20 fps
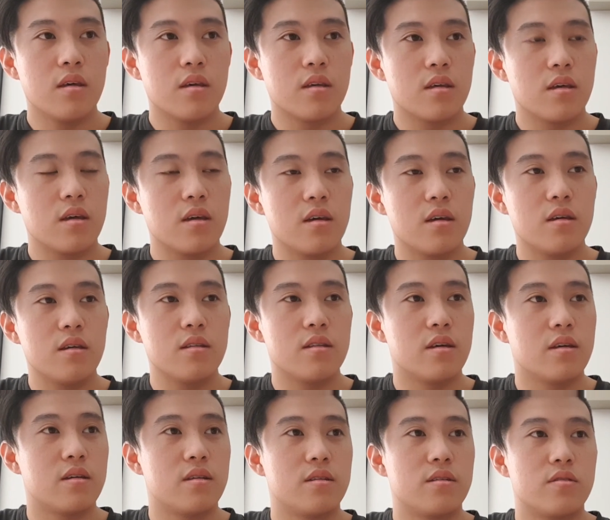Okay, and
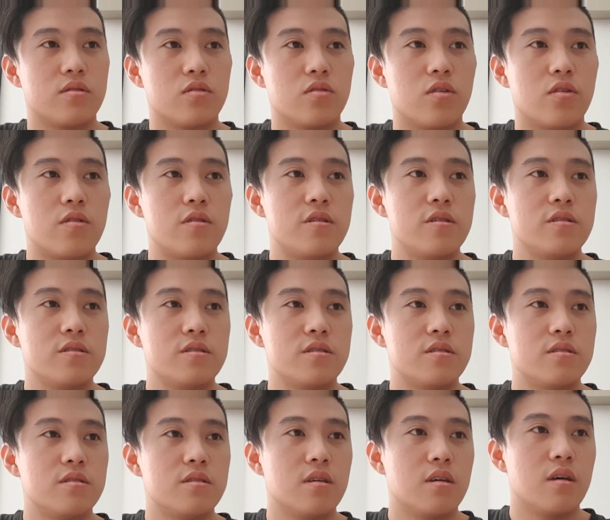then
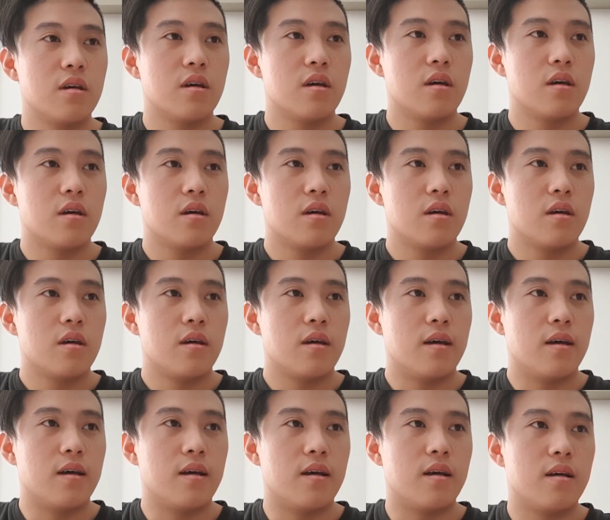chorus.
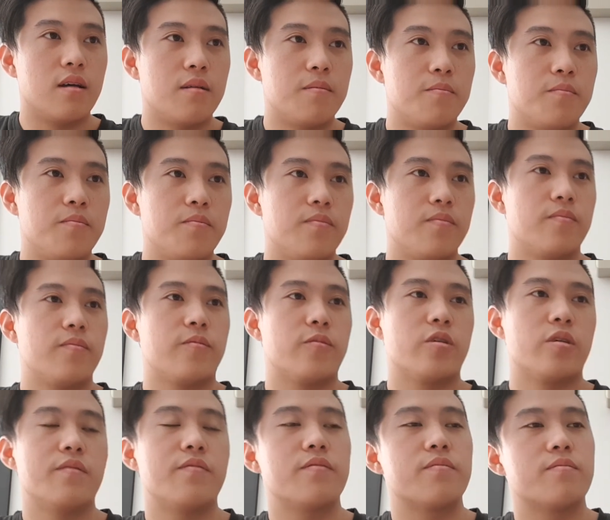So
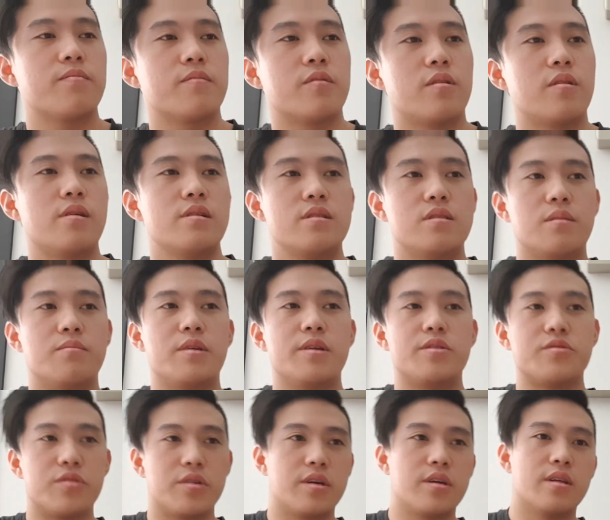the chorus is a bit
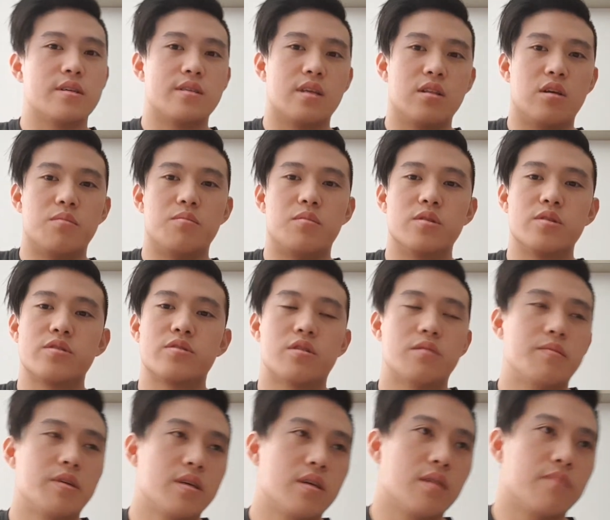tricky. There's a lot more
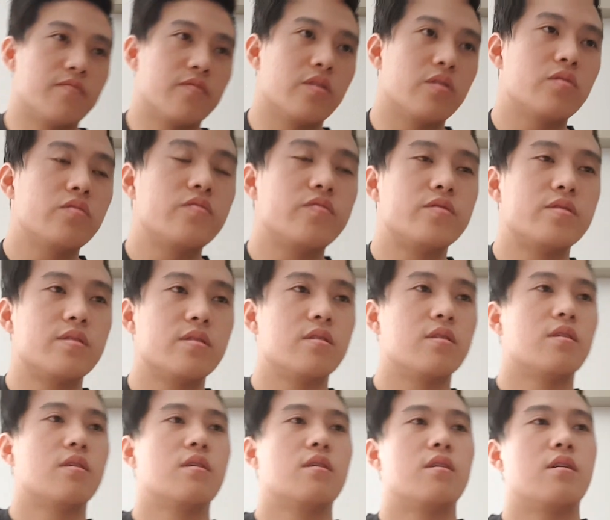strumming involved.
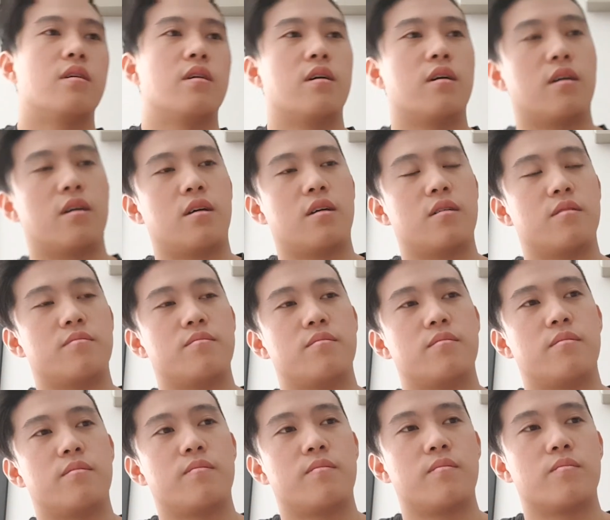
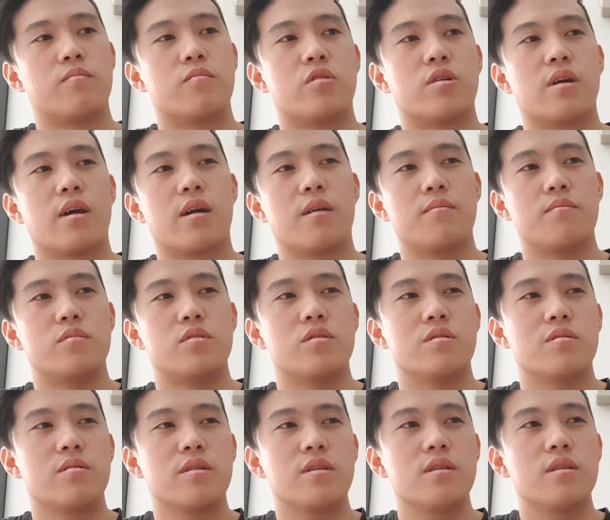What I'm
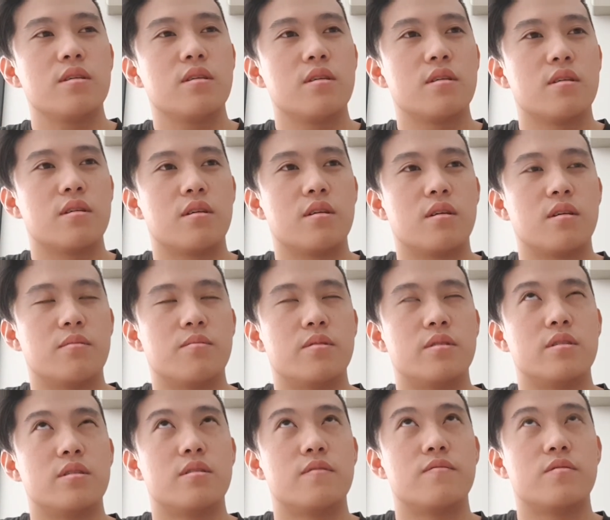doing, I
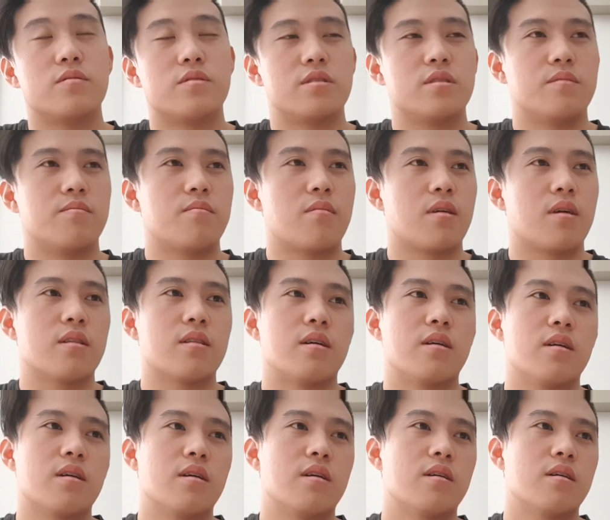believe it was something
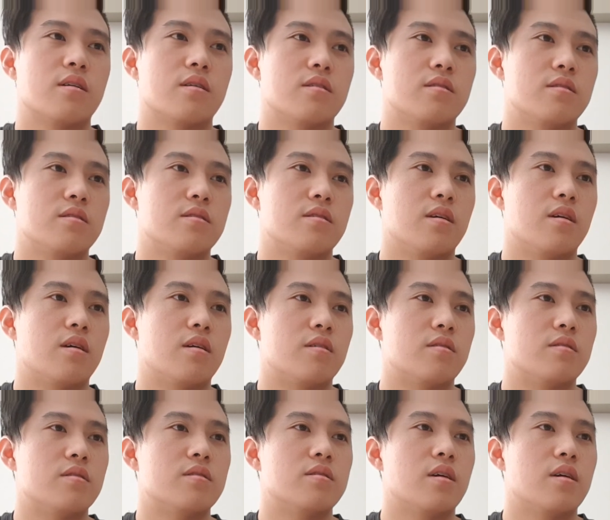like
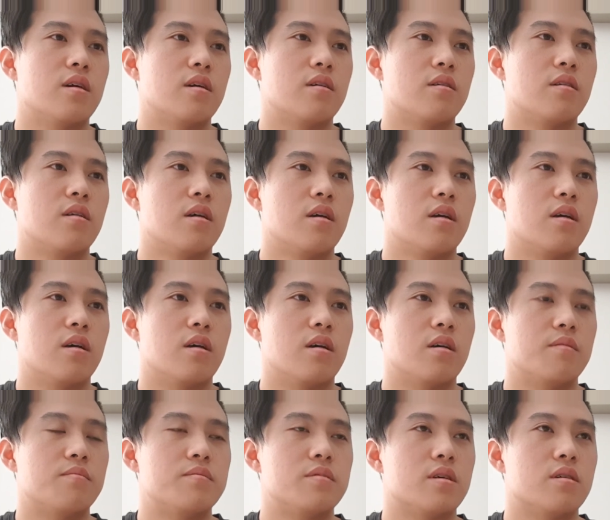down, down,
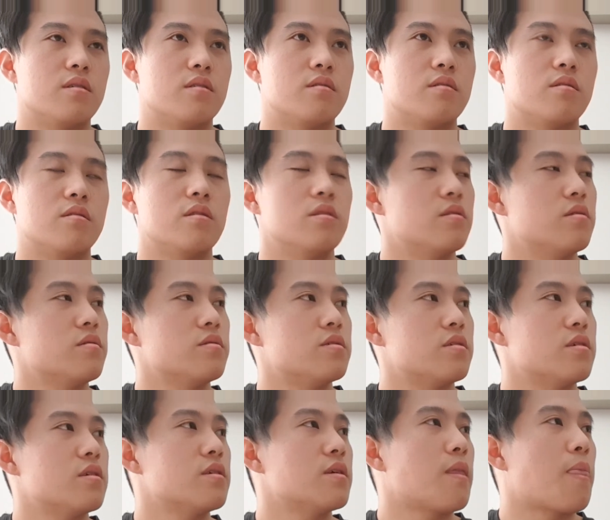up, down. Oh, no,
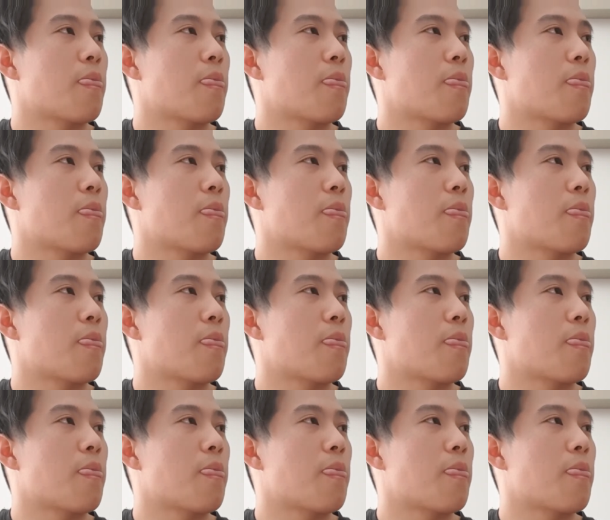sorry.